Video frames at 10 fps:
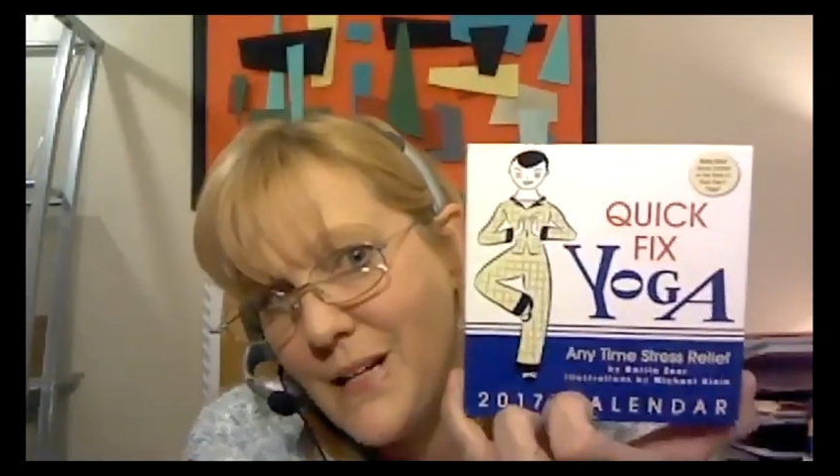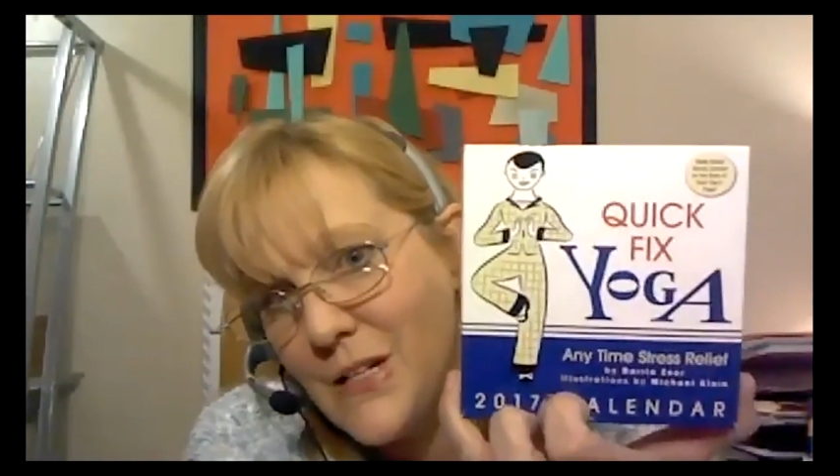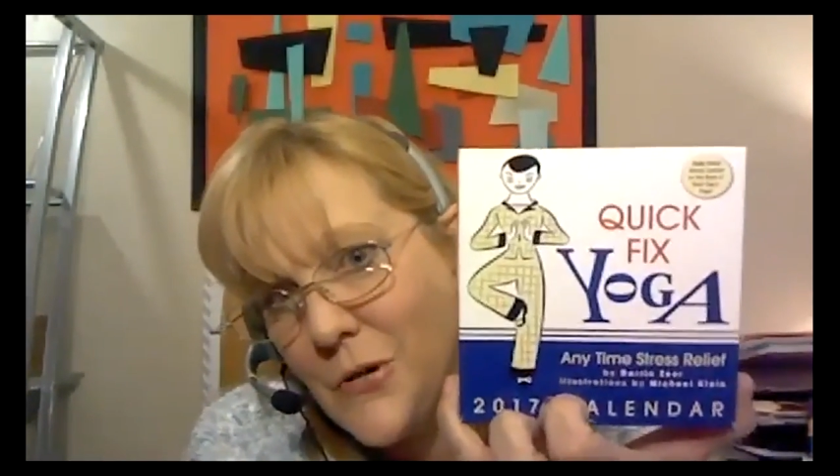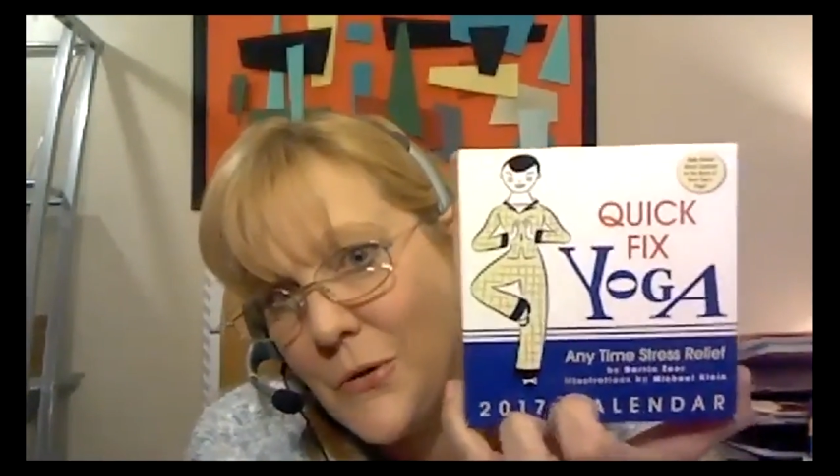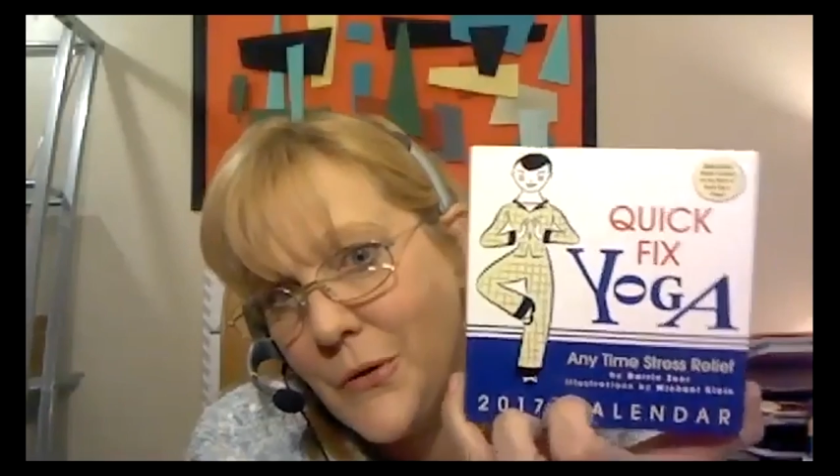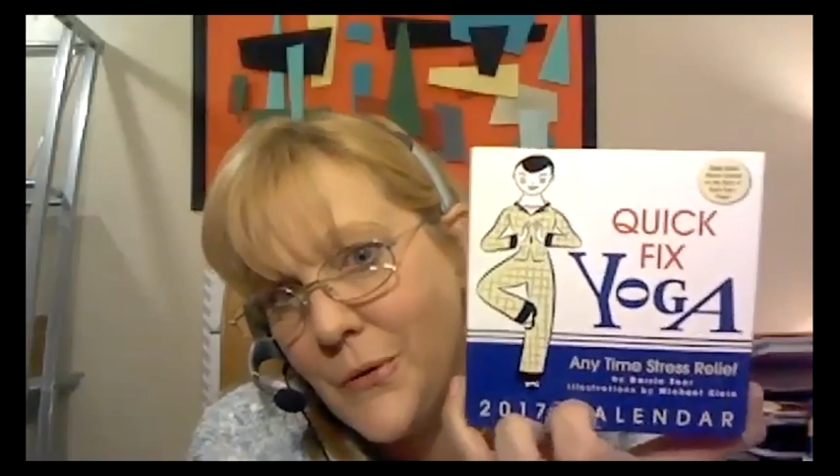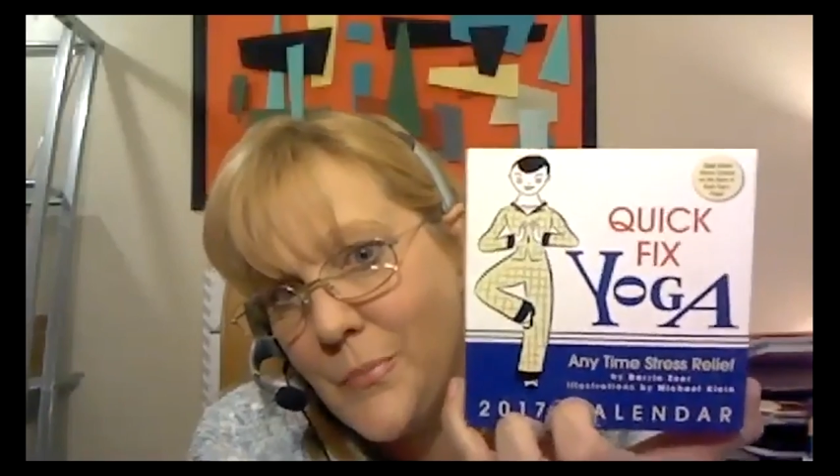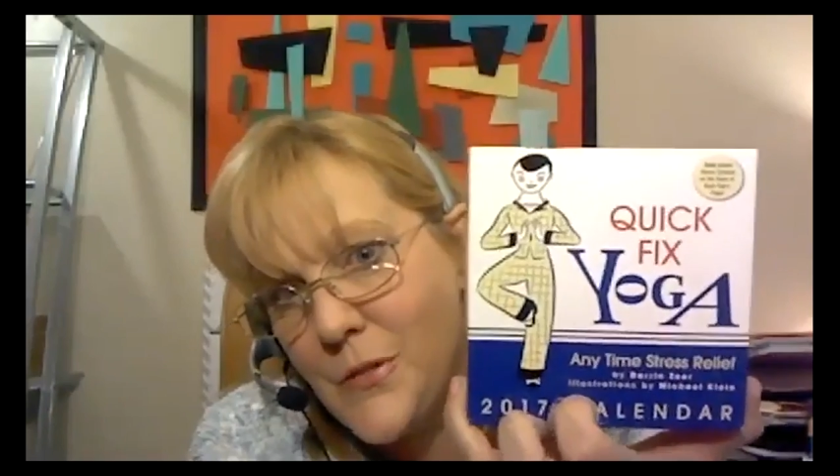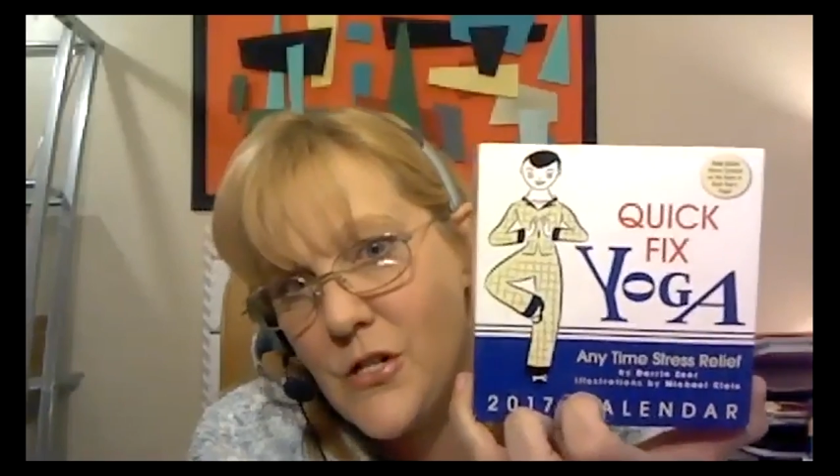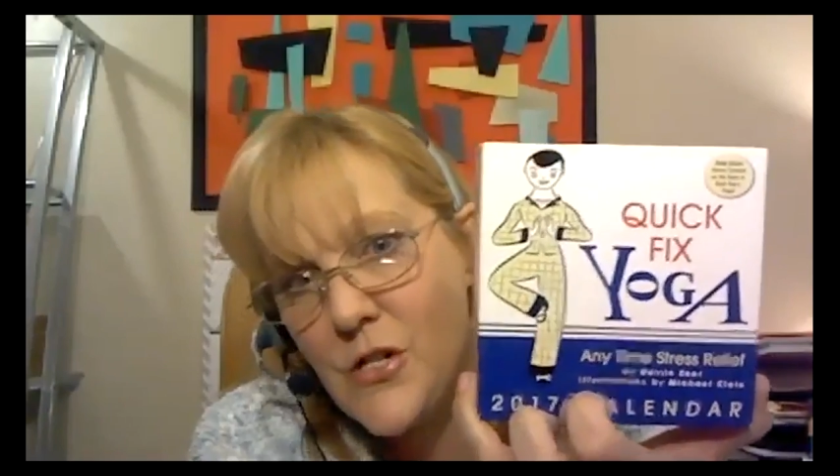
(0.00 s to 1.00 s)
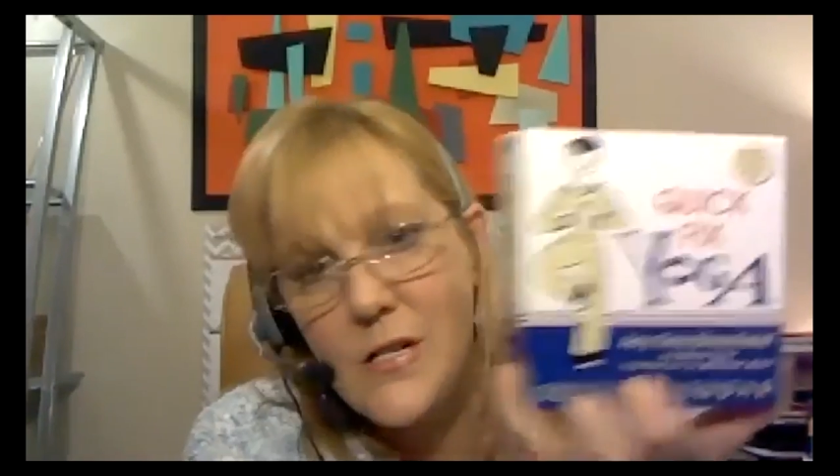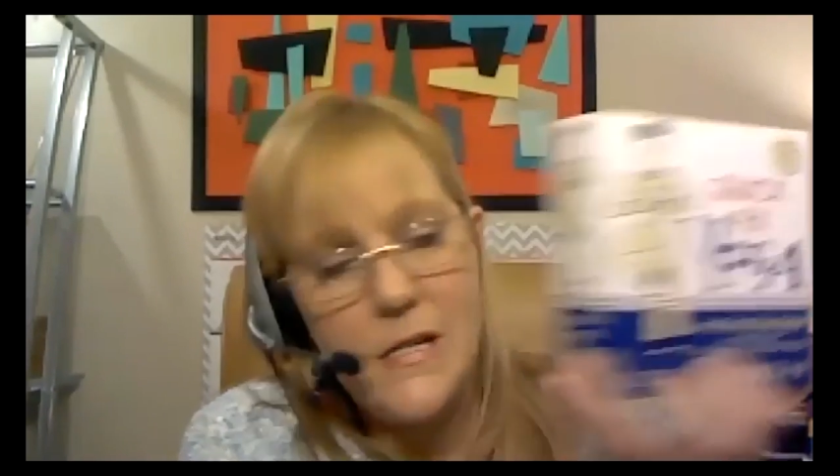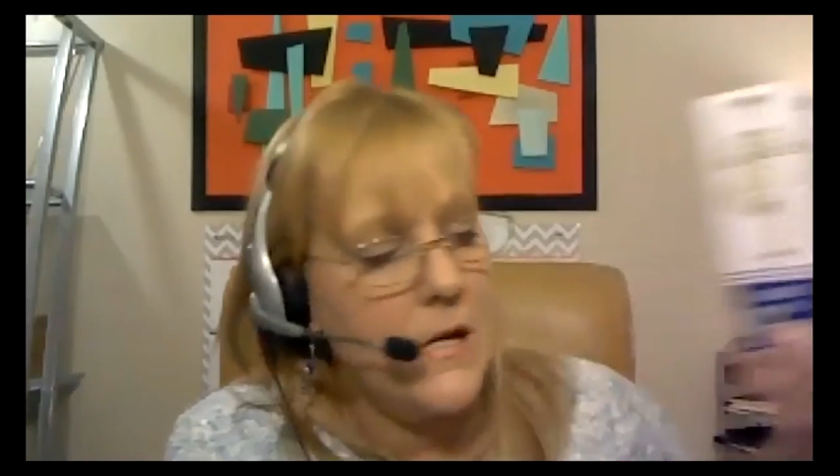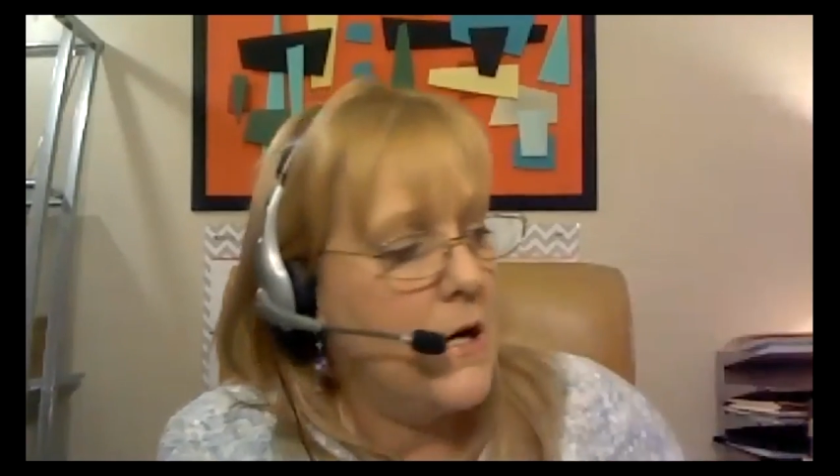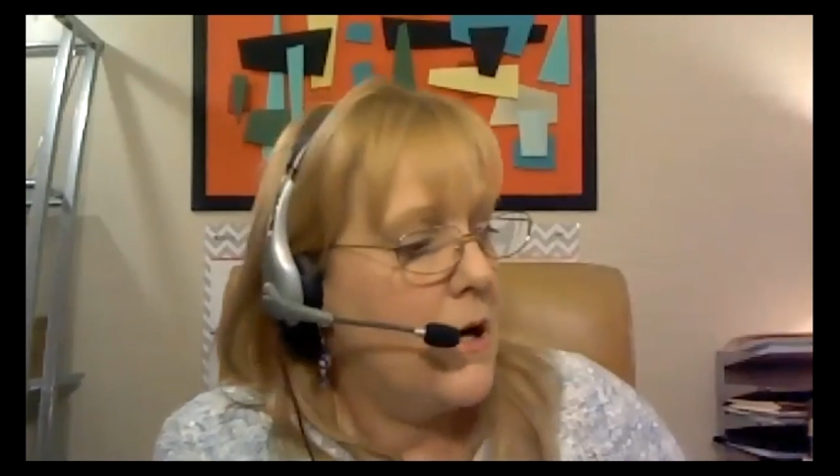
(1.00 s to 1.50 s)
Yoga
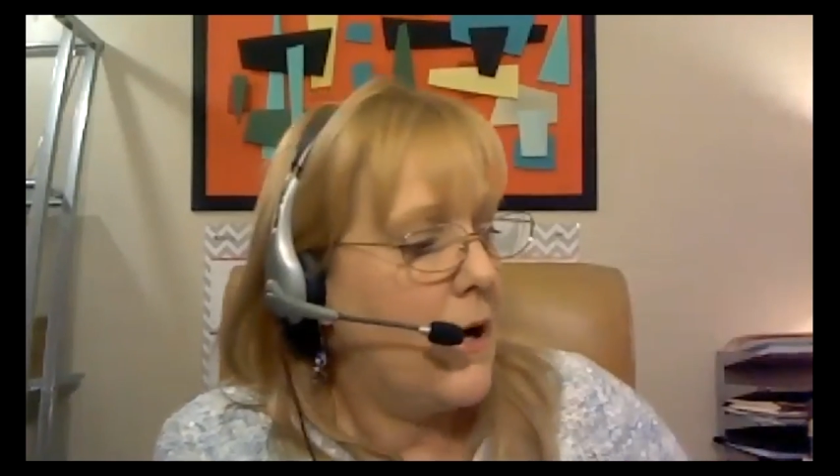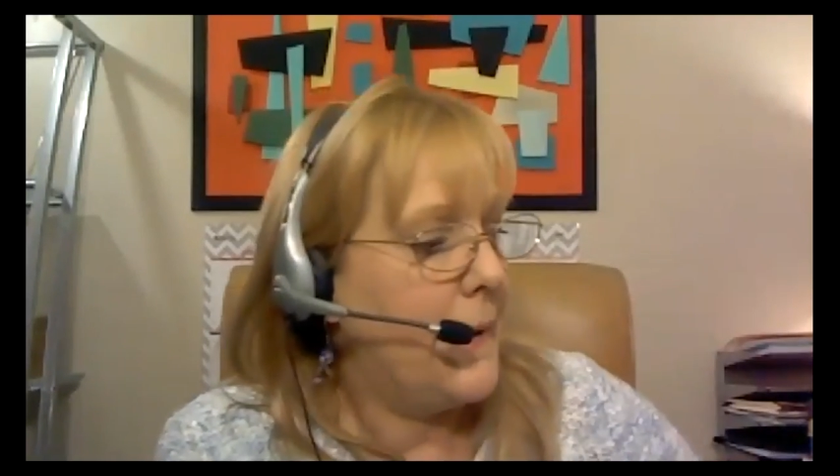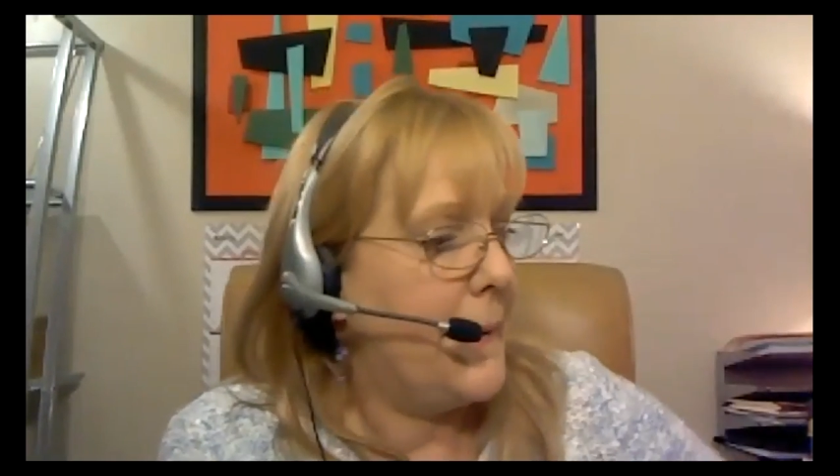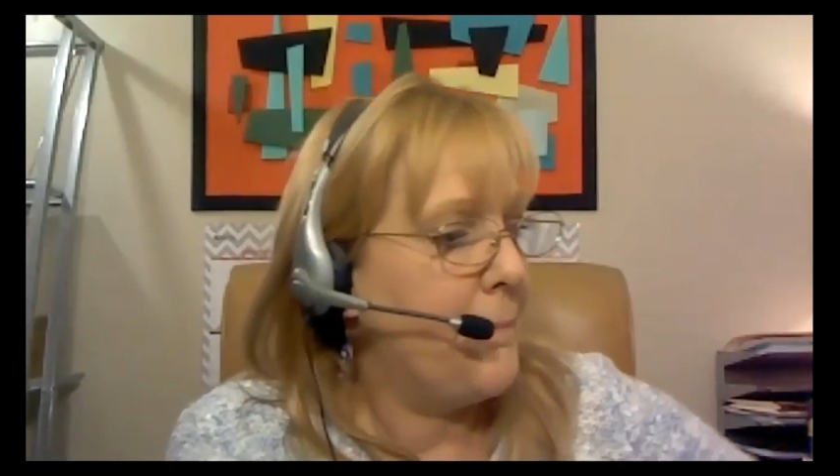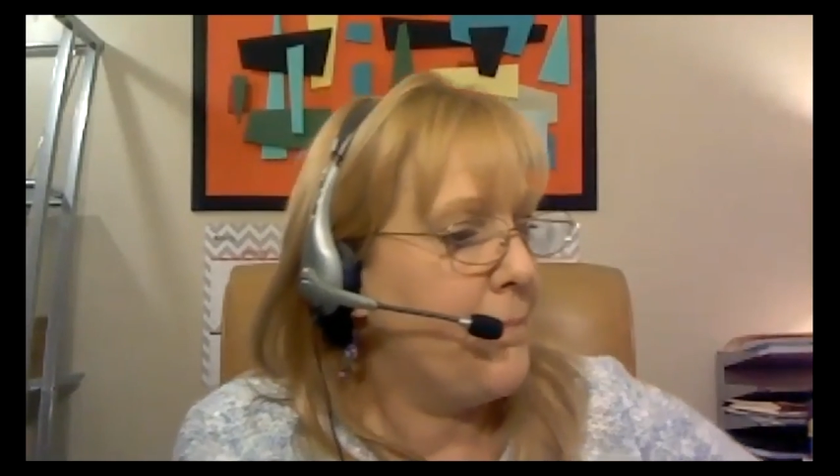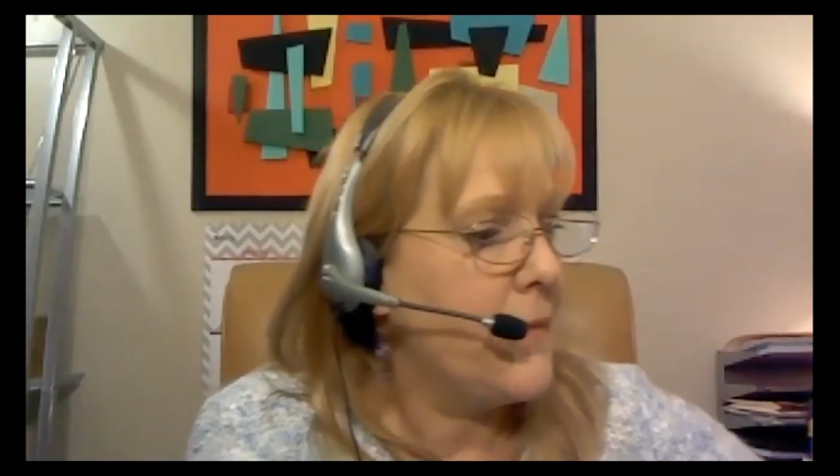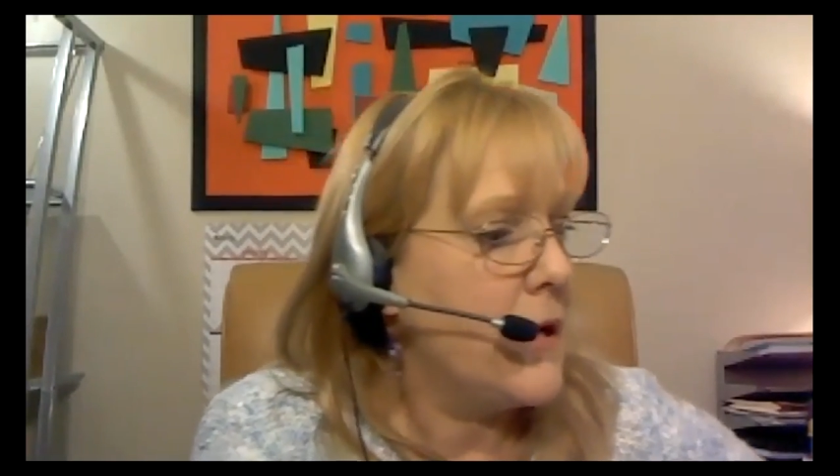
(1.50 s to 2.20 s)
positions. Um,